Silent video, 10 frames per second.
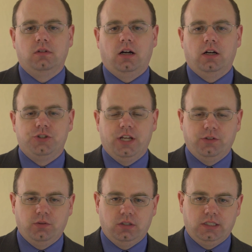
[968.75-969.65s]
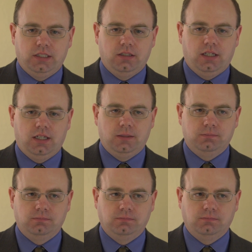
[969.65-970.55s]
are genuinely
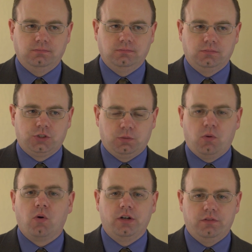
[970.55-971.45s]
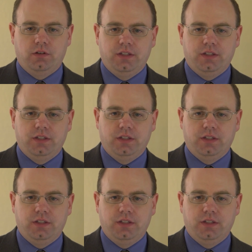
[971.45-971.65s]
supportive